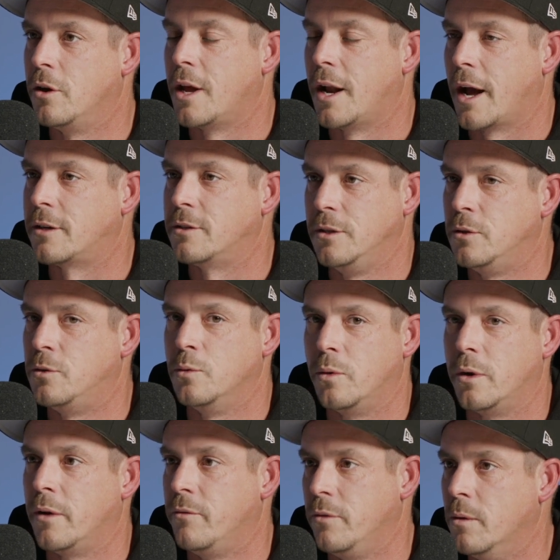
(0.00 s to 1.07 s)
can actually do
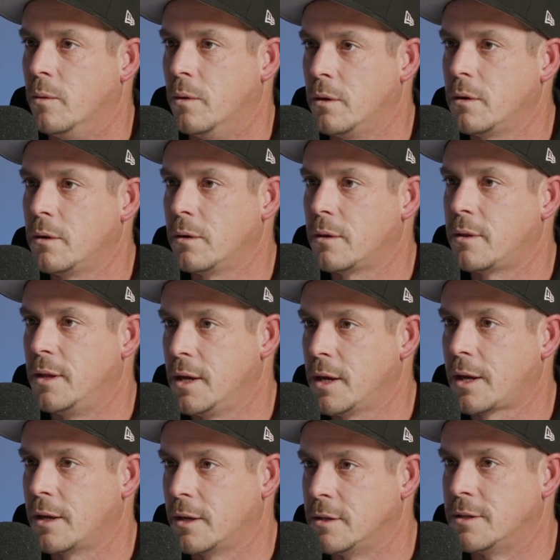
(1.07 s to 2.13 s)
whatever you want
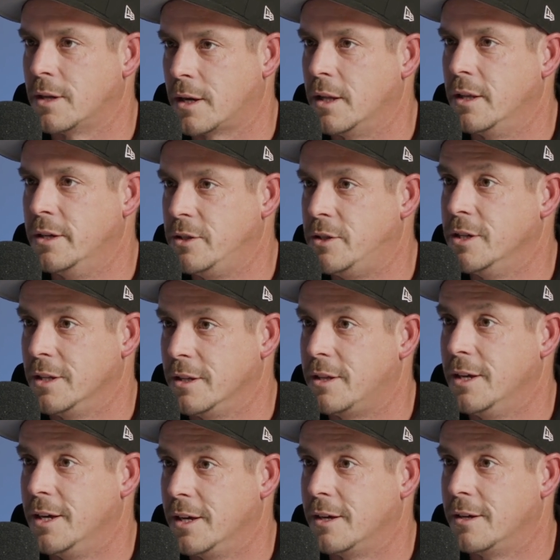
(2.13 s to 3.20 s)
thing is like a legit
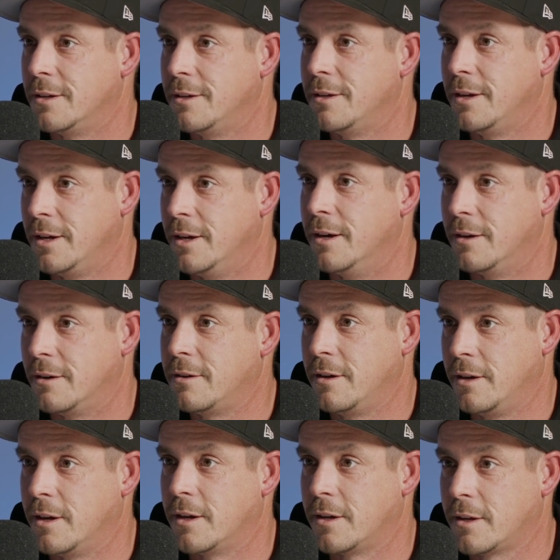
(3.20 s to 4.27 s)
thing. It's a thing. You know?
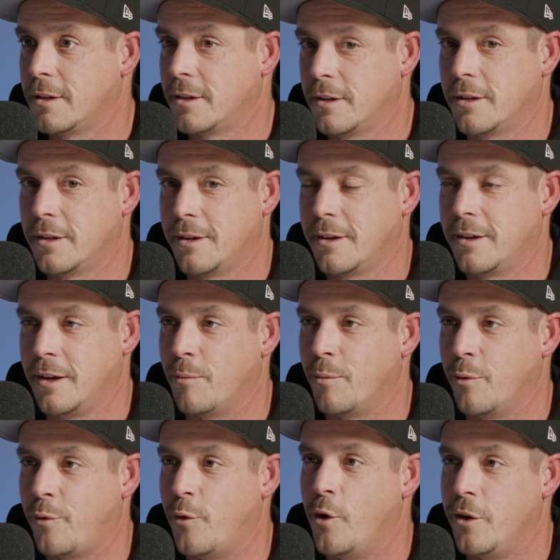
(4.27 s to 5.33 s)
Yeah. Yeah.
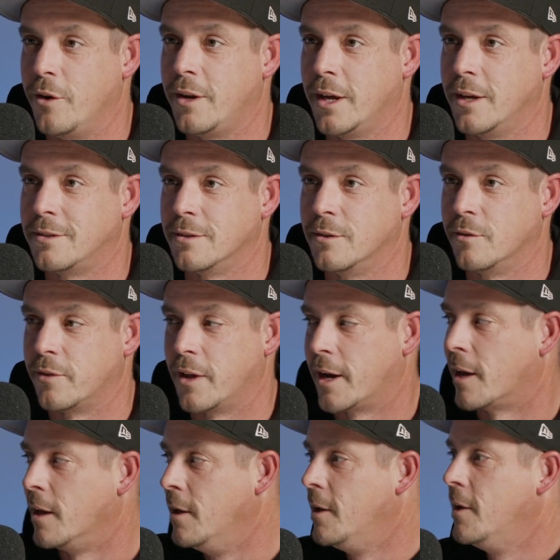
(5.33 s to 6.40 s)
Before you need to have
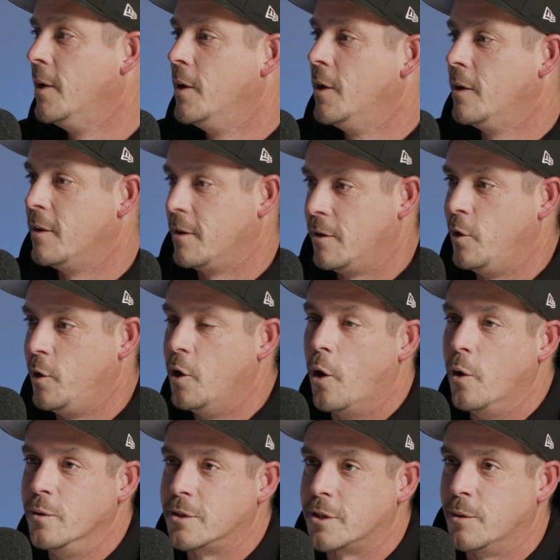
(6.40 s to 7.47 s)
like
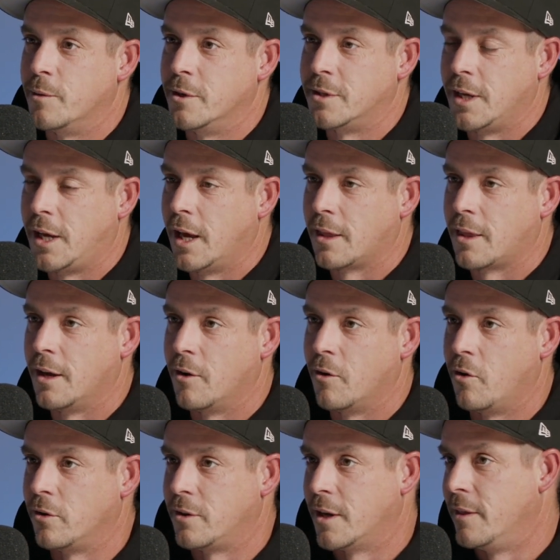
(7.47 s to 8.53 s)
known someone to get there
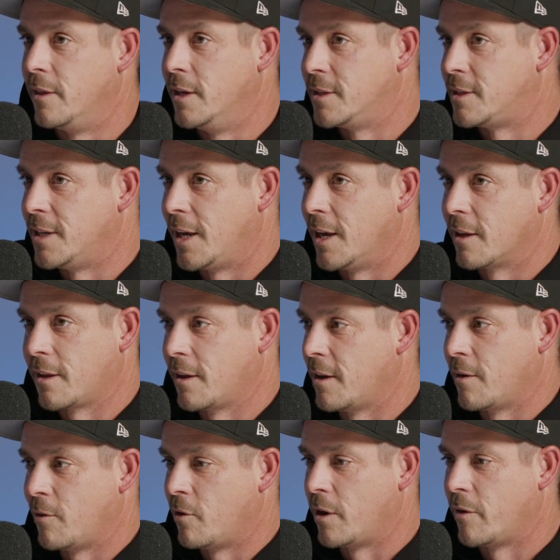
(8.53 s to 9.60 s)
or done this to get
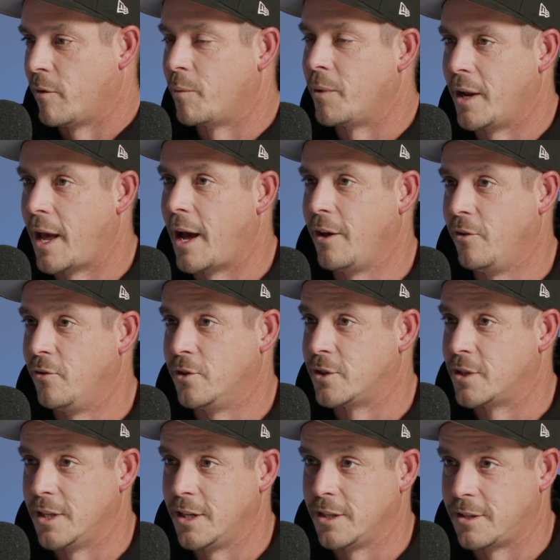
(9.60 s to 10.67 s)
there or whatever. But now you
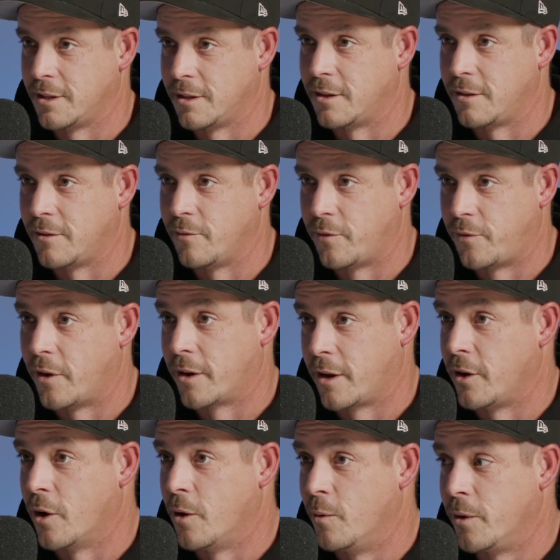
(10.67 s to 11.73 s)
just need to
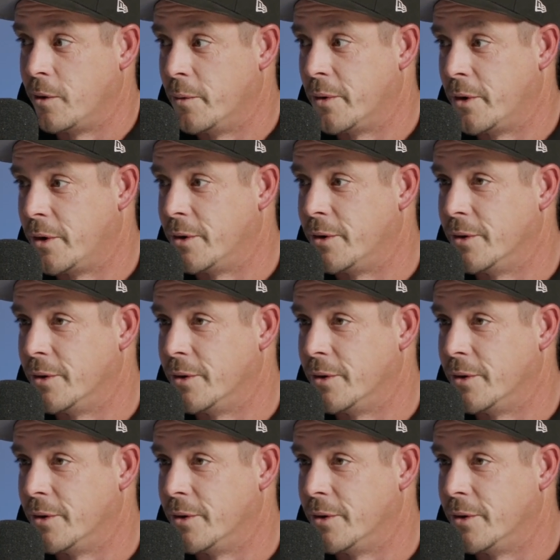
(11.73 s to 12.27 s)
fucking know what you want to do.